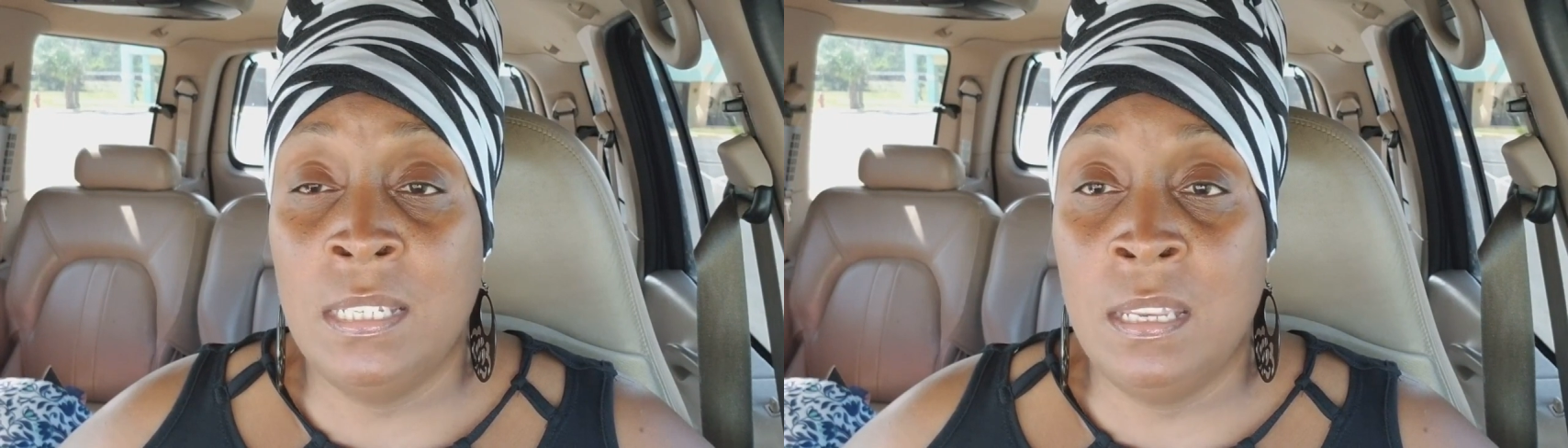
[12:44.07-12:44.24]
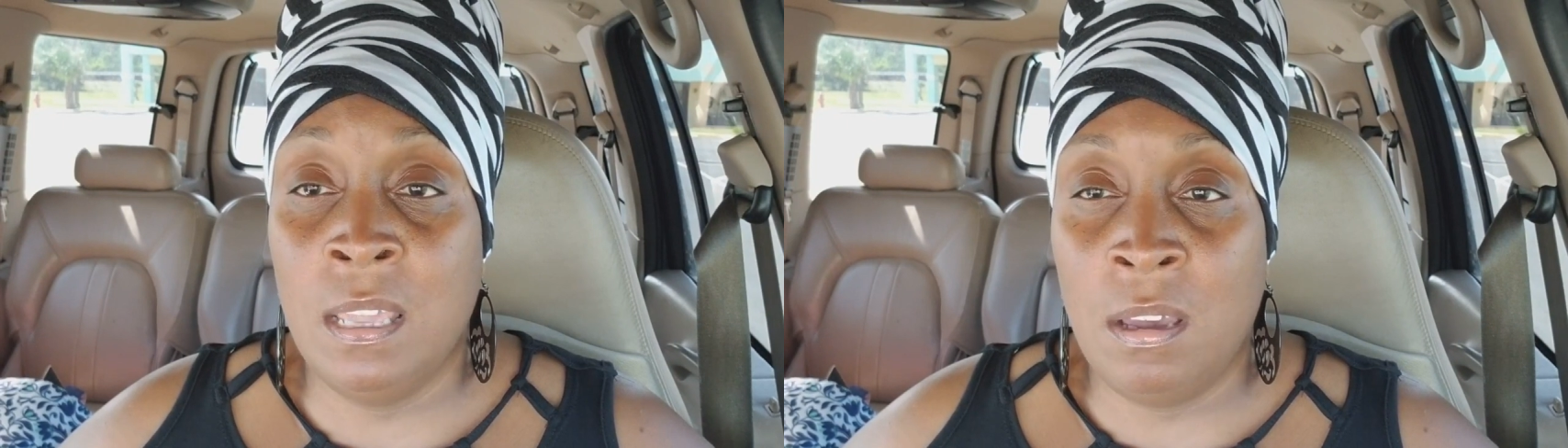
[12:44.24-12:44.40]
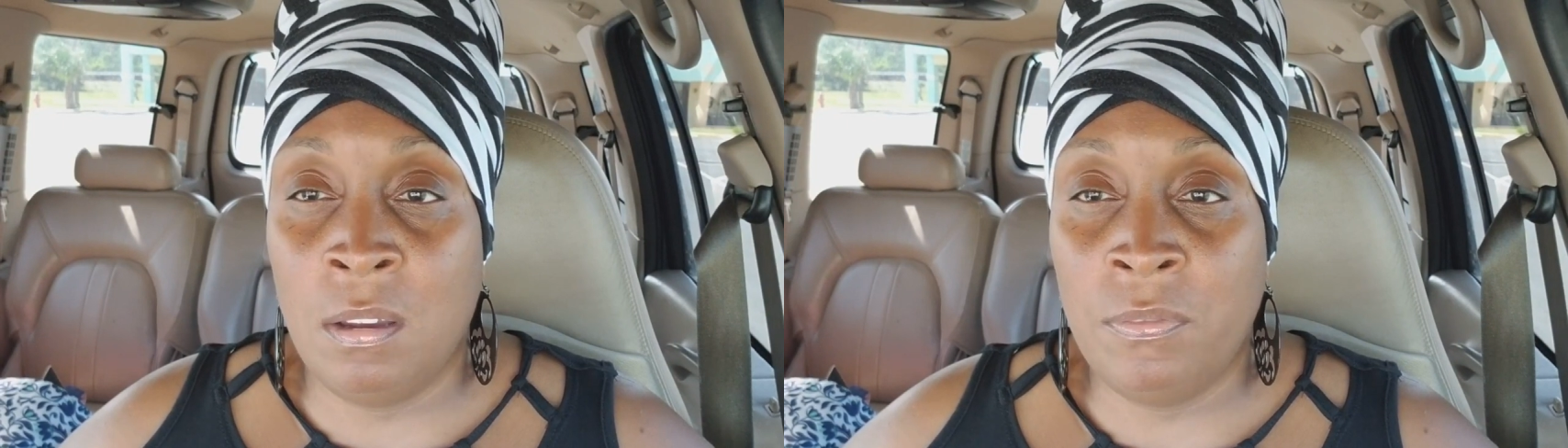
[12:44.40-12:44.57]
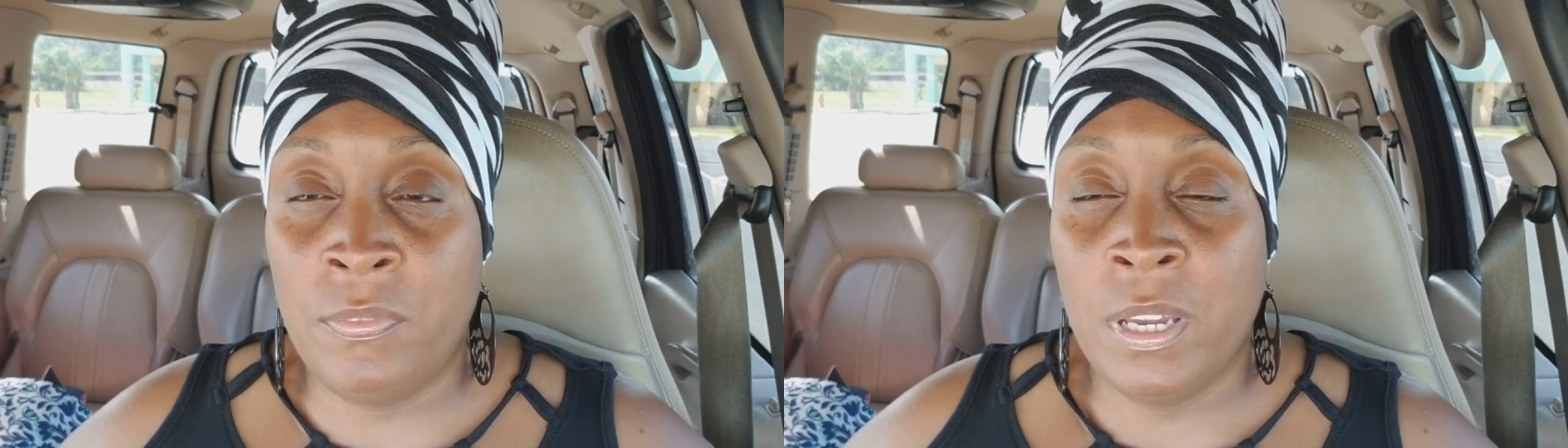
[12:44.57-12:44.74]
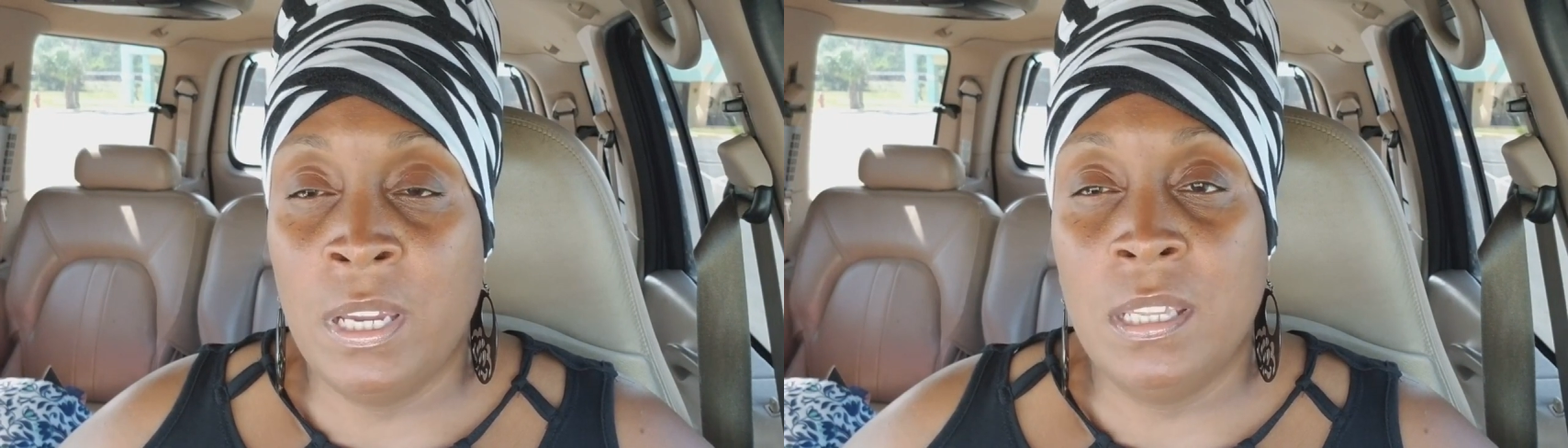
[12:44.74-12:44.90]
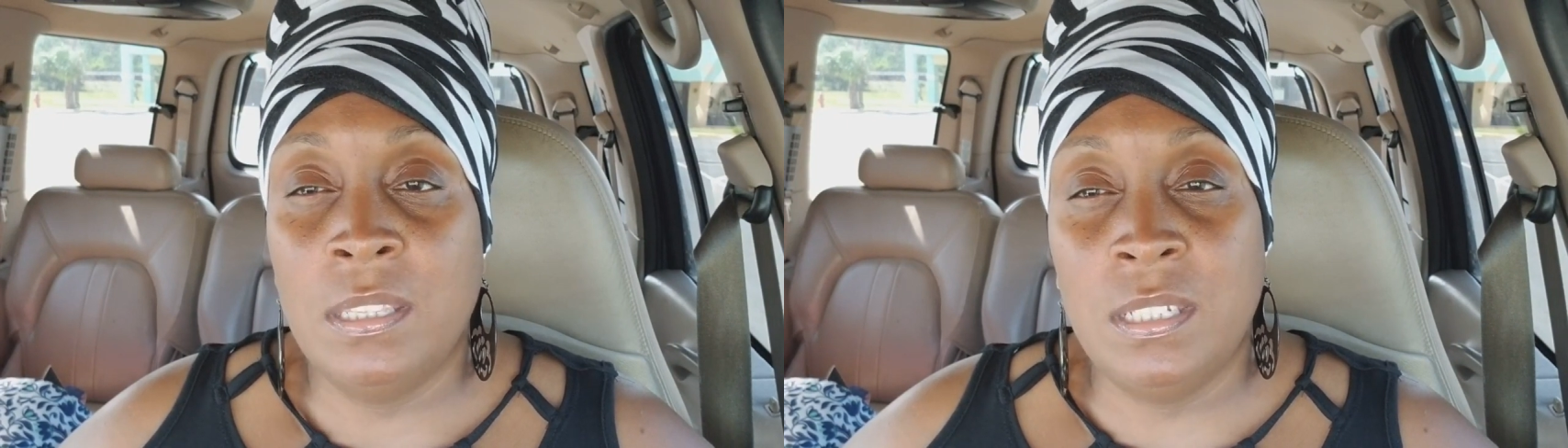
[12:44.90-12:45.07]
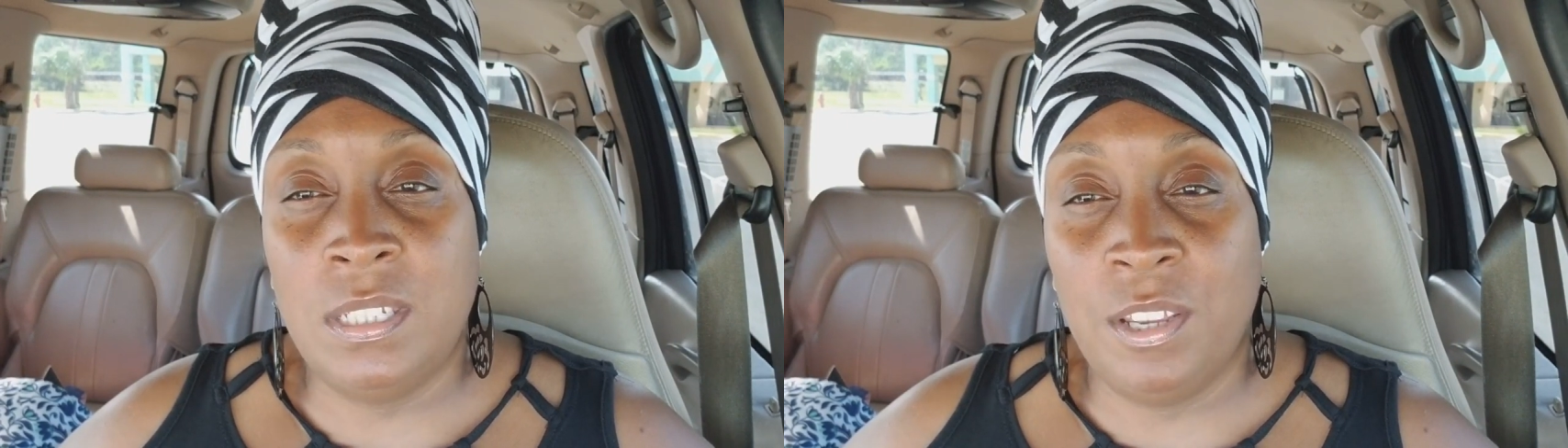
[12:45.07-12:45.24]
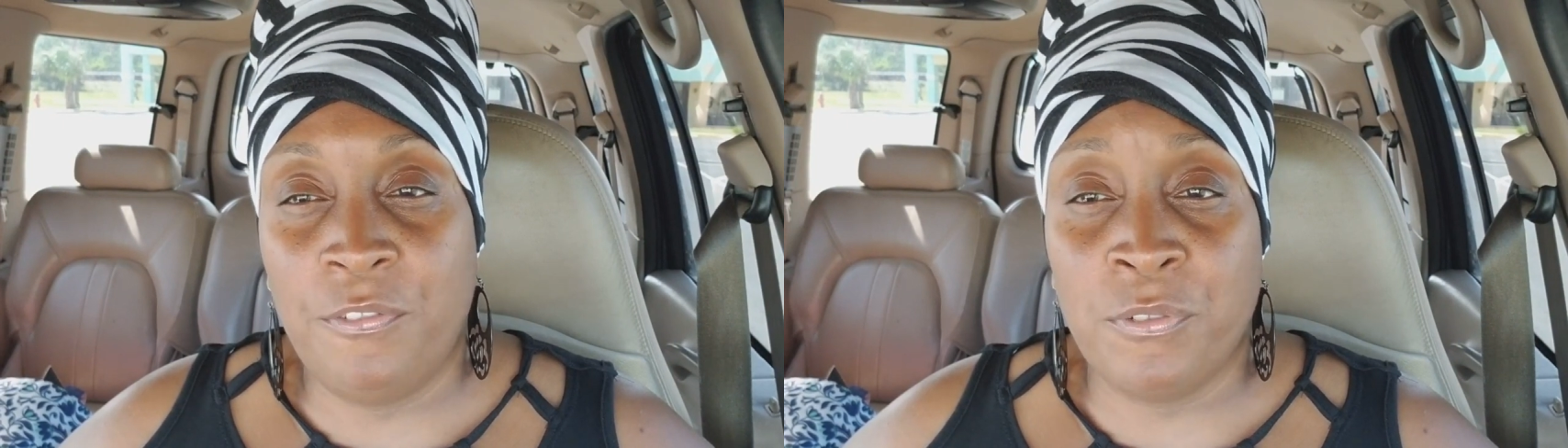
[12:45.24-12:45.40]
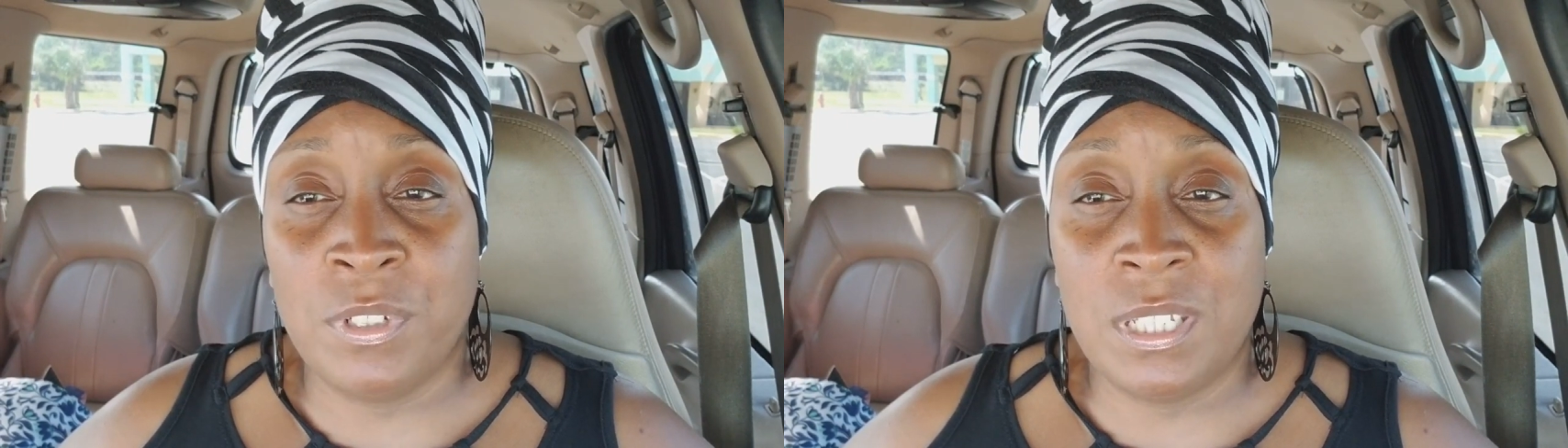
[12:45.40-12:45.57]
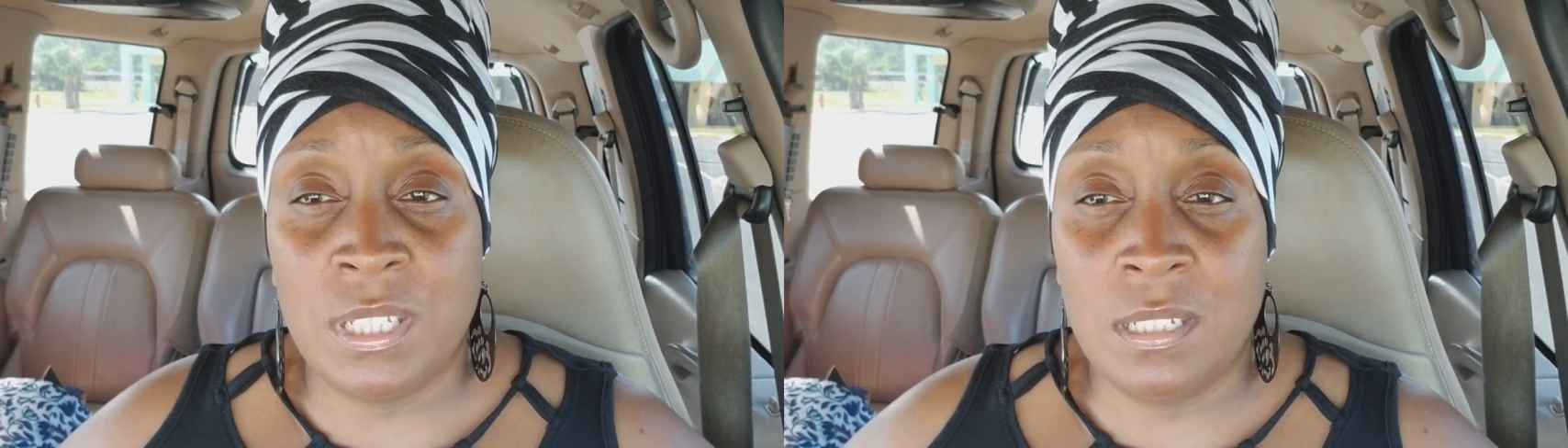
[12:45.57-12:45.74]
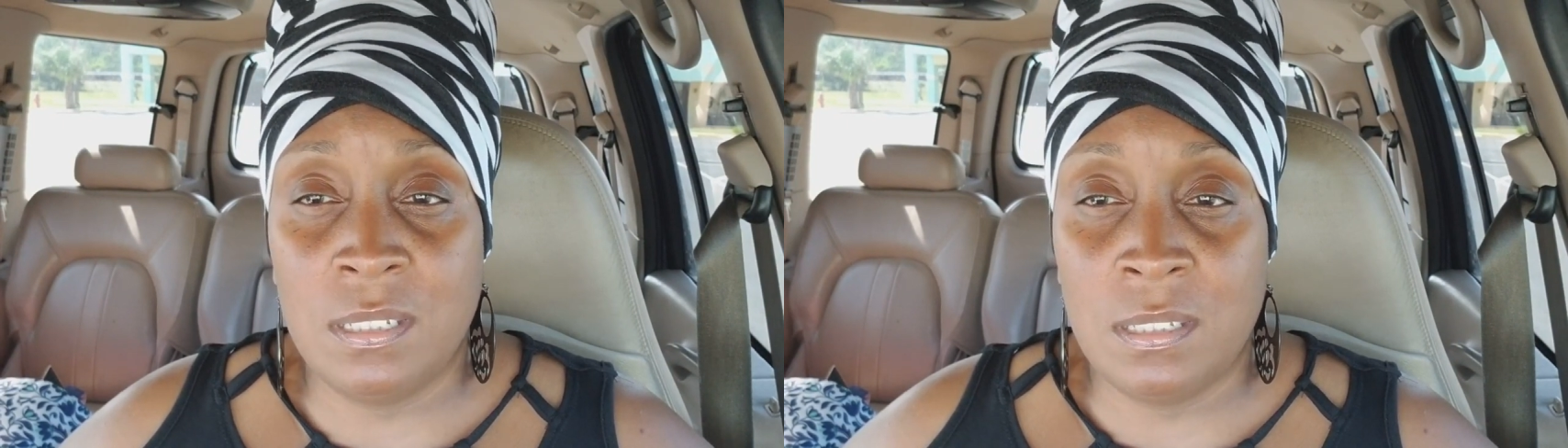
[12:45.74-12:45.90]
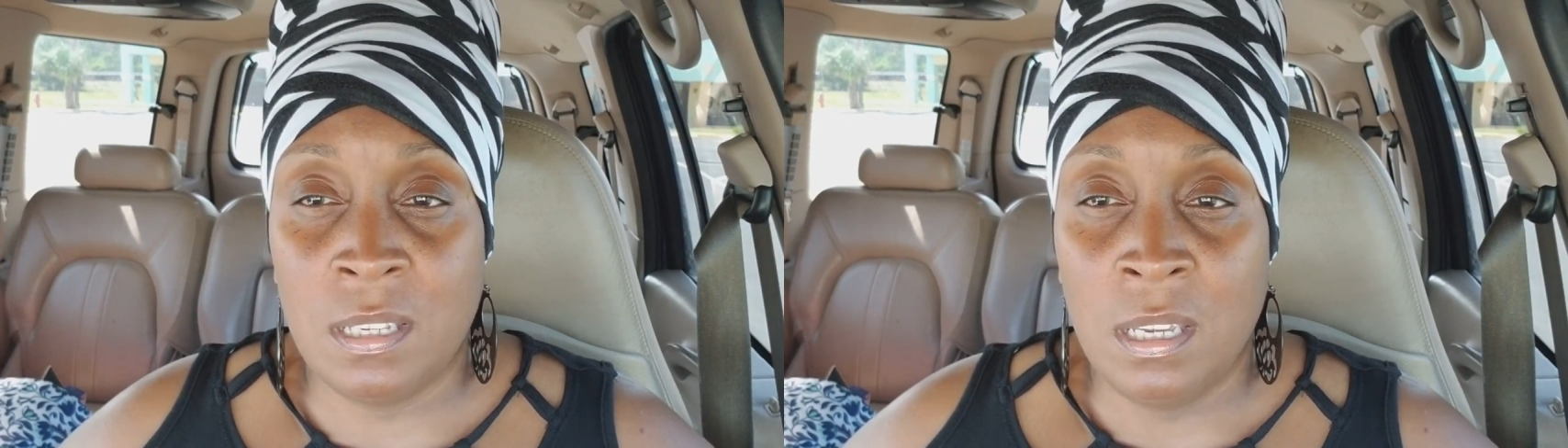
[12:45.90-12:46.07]
love the
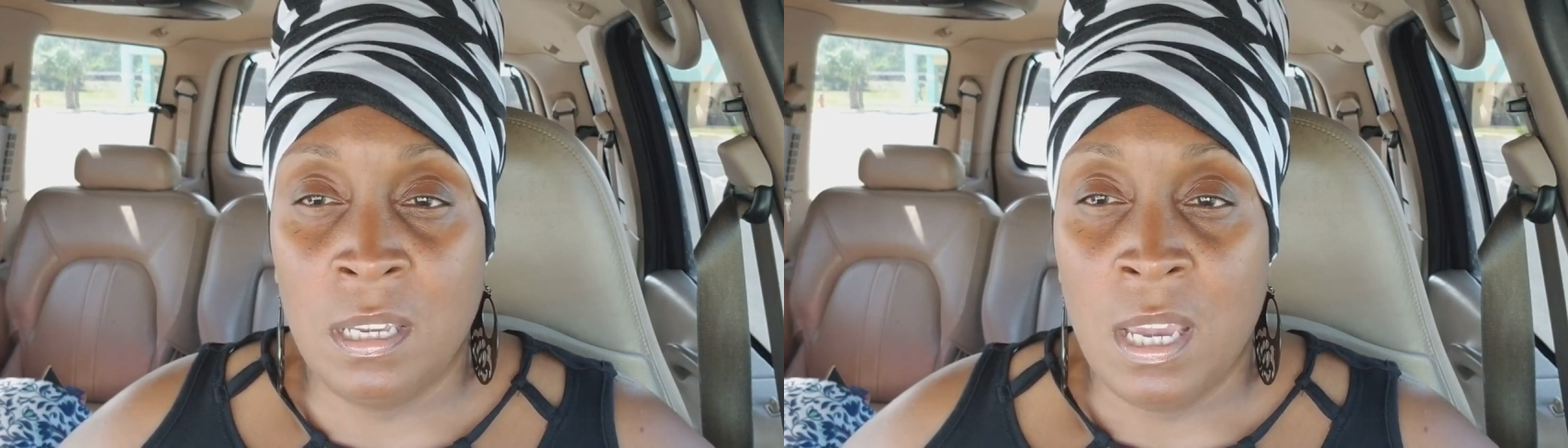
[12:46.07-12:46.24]
differences.